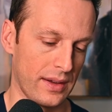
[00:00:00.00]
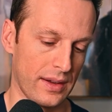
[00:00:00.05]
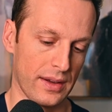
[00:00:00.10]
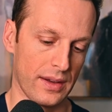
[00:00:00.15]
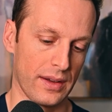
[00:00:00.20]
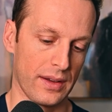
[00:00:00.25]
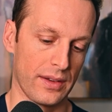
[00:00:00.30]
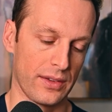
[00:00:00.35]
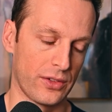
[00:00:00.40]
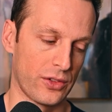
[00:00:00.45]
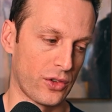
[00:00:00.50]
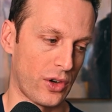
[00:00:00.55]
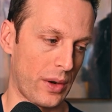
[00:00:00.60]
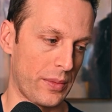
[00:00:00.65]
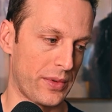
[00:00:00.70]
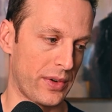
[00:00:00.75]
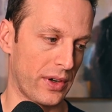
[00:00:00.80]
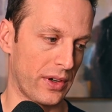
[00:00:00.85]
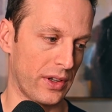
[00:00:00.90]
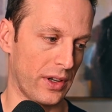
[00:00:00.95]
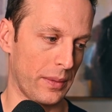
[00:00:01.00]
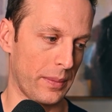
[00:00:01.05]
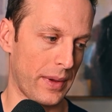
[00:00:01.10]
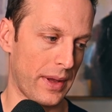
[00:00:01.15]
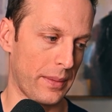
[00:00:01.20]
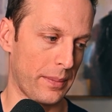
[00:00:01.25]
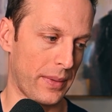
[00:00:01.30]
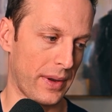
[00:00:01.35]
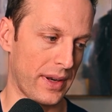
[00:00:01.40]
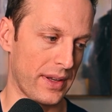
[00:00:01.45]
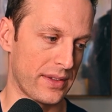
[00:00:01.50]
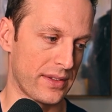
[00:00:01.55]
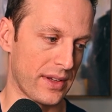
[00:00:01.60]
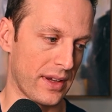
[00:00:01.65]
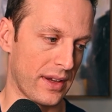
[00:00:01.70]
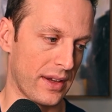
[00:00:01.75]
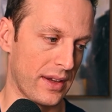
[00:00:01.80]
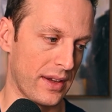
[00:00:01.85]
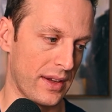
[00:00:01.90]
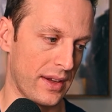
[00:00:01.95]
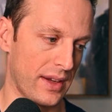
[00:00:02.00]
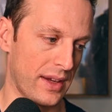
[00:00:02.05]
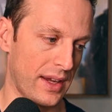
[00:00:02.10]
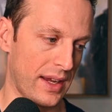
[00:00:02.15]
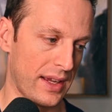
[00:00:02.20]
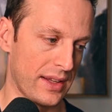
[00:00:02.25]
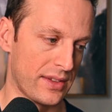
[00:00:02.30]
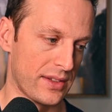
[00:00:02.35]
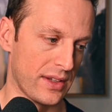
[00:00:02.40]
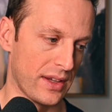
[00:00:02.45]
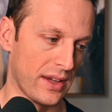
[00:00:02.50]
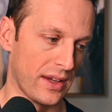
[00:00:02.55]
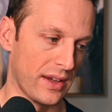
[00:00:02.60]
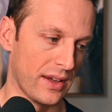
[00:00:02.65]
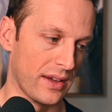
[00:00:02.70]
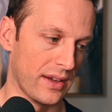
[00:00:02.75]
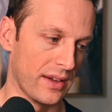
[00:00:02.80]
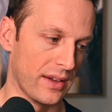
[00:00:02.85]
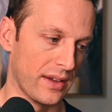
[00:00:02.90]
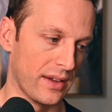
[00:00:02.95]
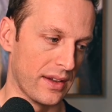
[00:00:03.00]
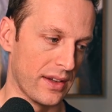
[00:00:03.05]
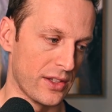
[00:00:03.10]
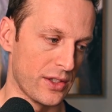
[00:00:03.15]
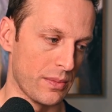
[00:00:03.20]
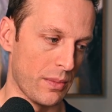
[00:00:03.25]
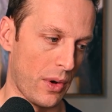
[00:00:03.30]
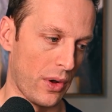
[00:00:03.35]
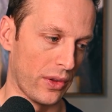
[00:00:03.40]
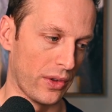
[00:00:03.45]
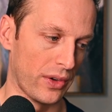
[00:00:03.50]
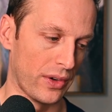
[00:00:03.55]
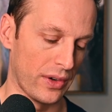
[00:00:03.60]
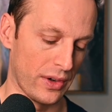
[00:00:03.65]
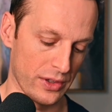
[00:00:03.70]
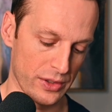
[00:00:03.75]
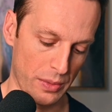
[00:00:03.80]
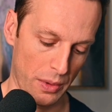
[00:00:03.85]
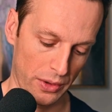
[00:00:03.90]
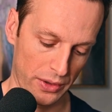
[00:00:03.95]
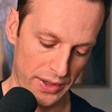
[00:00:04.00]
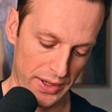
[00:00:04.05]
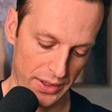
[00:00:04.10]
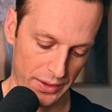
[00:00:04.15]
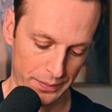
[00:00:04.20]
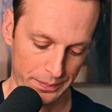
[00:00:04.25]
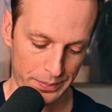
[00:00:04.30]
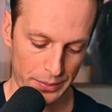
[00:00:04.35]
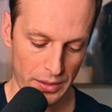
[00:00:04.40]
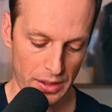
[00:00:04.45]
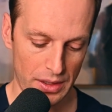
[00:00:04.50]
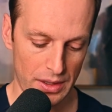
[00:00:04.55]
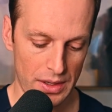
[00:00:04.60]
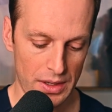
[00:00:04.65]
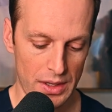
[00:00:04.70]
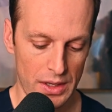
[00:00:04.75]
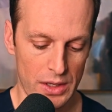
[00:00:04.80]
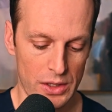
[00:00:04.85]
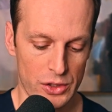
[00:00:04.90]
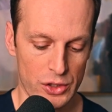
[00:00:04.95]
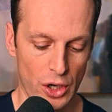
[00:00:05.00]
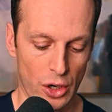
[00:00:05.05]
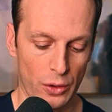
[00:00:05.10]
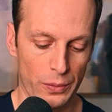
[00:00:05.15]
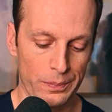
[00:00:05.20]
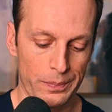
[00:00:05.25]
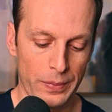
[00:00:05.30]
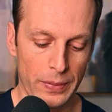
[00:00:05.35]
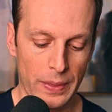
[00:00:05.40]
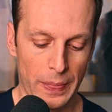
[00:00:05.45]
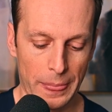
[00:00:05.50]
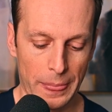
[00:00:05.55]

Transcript: uh, scrubs here a little bit, but it's a it's a, a smaller smaller needle. So